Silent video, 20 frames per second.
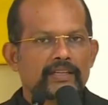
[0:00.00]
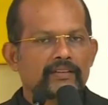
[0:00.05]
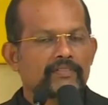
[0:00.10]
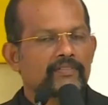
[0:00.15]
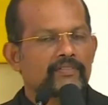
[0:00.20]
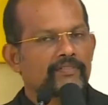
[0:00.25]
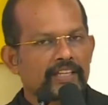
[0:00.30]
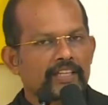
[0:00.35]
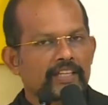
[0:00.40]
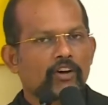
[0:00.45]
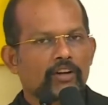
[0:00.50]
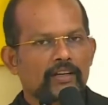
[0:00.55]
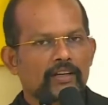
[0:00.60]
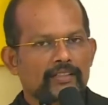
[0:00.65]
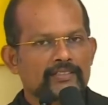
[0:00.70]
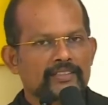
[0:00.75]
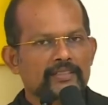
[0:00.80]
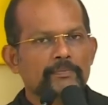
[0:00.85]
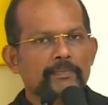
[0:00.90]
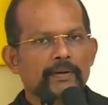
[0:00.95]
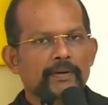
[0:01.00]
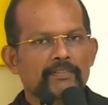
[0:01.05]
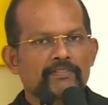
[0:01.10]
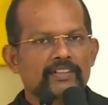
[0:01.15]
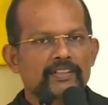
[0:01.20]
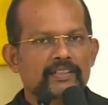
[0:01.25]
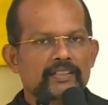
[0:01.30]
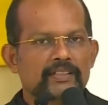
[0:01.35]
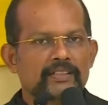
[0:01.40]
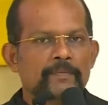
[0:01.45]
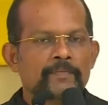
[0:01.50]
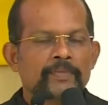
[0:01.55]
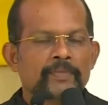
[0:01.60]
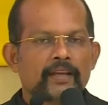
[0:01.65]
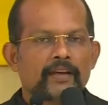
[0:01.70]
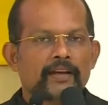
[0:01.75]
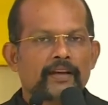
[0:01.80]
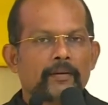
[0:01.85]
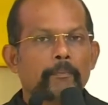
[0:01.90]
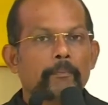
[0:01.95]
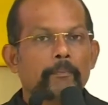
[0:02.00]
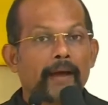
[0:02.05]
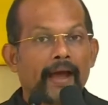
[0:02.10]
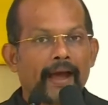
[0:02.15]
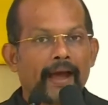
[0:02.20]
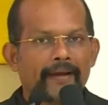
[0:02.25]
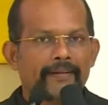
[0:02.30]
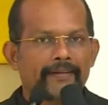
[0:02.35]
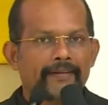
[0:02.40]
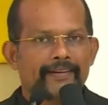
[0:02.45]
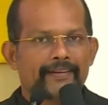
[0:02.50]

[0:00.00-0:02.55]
we call it simple word bad